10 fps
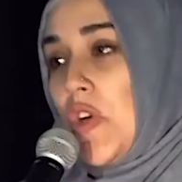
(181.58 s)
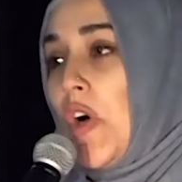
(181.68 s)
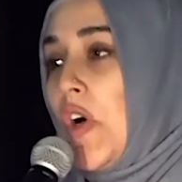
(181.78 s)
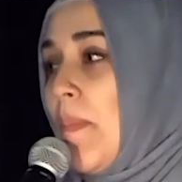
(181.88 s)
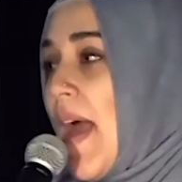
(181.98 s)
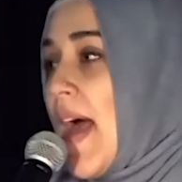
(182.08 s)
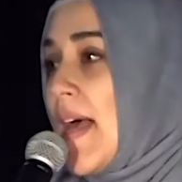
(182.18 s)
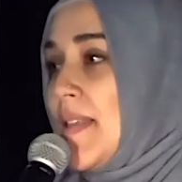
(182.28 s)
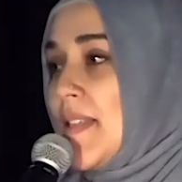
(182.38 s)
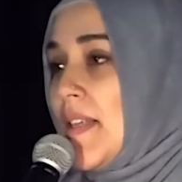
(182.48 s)
term
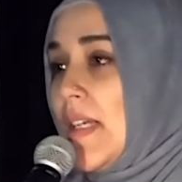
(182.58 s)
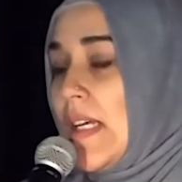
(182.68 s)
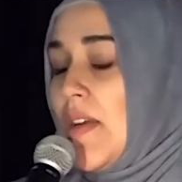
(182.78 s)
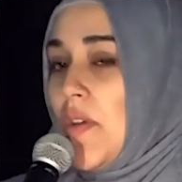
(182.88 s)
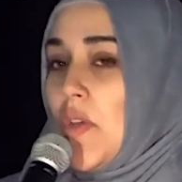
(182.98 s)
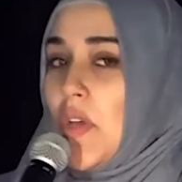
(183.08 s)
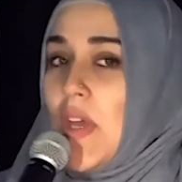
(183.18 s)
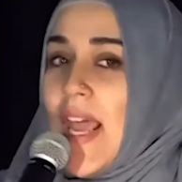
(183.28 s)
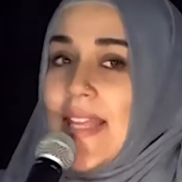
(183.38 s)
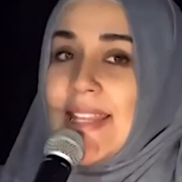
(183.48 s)
as
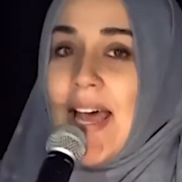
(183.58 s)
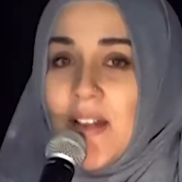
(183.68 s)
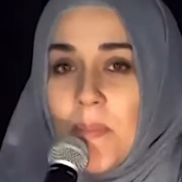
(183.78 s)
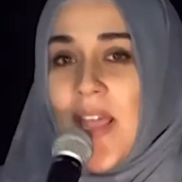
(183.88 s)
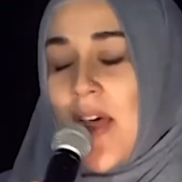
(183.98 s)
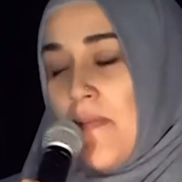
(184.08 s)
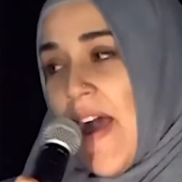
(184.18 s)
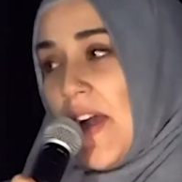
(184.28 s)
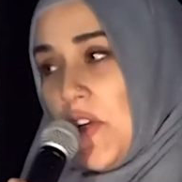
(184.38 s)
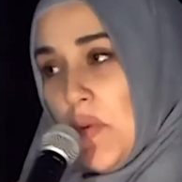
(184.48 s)
a tarbiyah
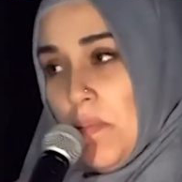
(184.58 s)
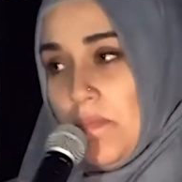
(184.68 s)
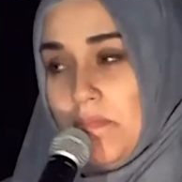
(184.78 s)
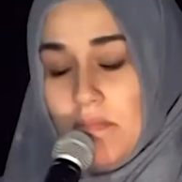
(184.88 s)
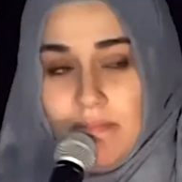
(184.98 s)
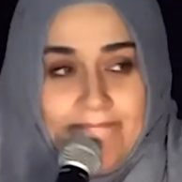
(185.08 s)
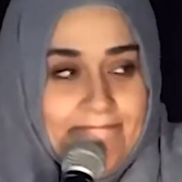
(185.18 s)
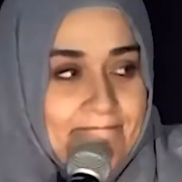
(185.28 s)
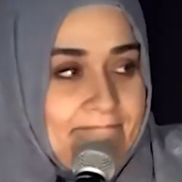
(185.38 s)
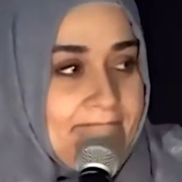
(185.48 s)
vacuum.
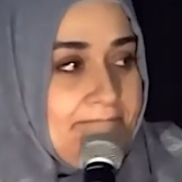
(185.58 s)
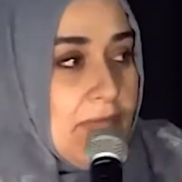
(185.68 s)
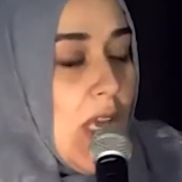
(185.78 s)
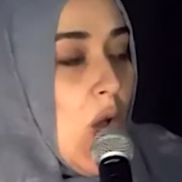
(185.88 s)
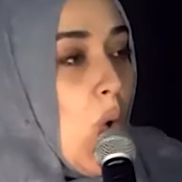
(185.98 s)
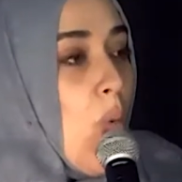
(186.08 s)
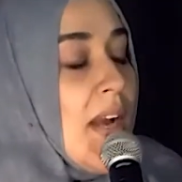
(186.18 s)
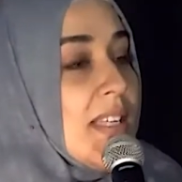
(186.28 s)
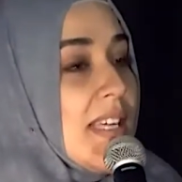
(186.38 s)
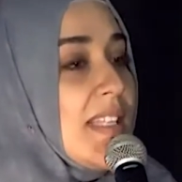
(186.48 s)
What
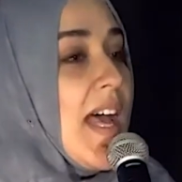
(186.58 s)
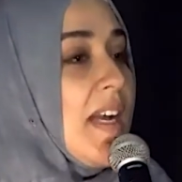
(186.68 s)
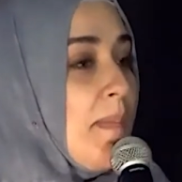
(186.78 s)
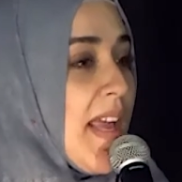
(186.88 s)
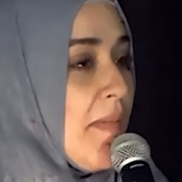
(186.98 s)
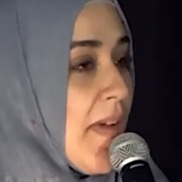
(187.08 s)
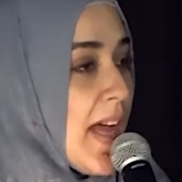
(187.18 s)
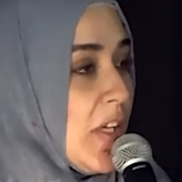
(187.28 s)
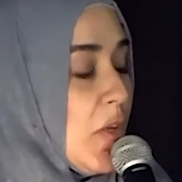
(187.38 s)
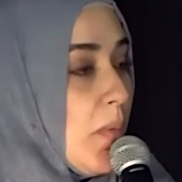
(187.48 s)
is a tarbiyah
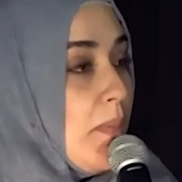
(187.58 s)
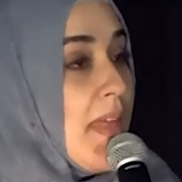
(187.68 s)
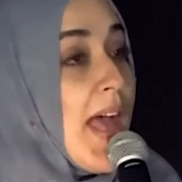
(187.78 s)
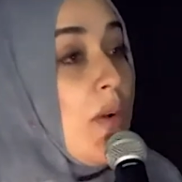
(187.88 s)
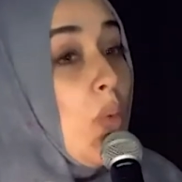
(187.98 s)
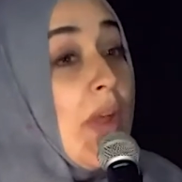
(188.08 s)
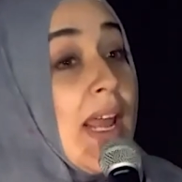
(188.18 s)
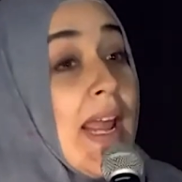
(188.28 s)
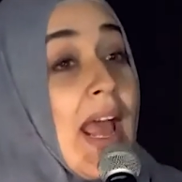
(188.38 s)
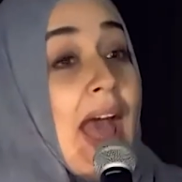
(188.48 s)
vacuum? That
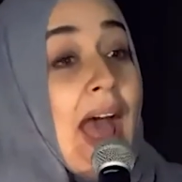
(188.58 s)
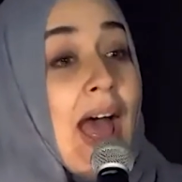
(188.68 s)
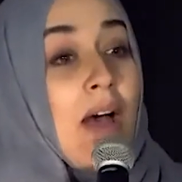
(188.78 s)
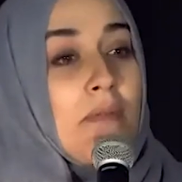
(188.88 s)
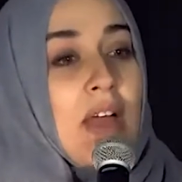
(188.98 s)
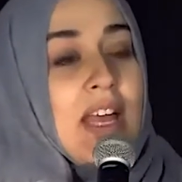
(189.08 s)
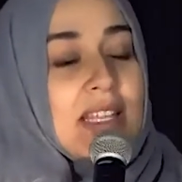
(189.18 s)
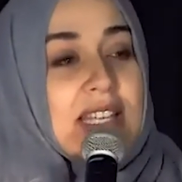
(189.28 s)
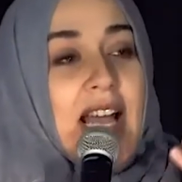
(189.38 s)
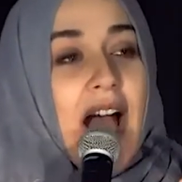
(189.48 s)
we have,
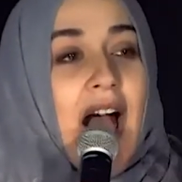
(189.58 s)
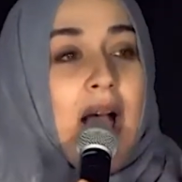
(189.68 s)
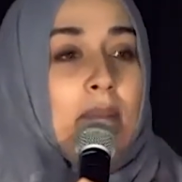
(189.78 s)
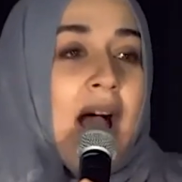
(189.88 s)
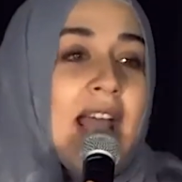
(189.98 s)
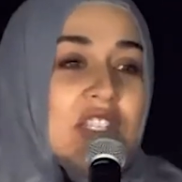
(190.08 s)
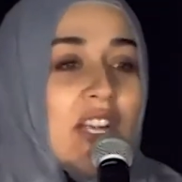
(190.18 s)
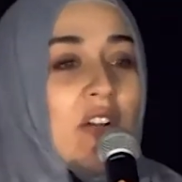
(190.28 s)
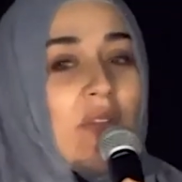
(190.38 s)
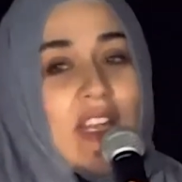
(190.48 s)
see, my
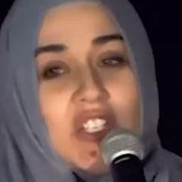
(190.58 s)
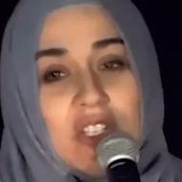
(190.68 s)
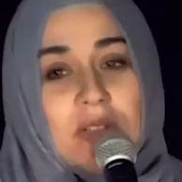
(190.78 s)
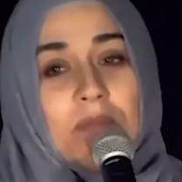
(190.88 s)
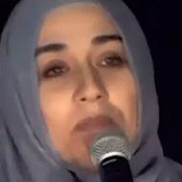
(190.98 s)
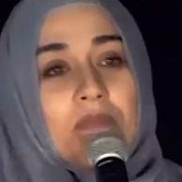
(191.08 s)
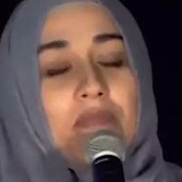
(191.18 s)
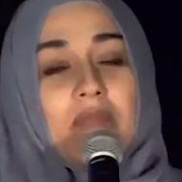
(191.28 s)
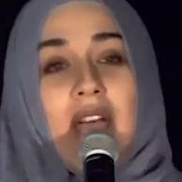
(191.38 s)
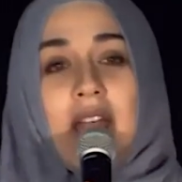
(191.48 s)
generation,
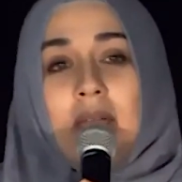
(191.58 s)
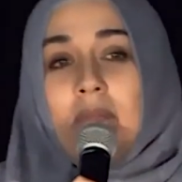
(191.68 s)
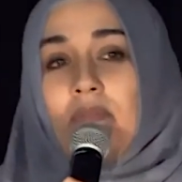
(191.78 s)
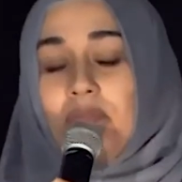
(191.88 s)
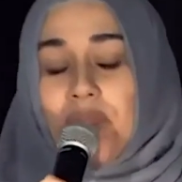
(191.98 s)
and I'm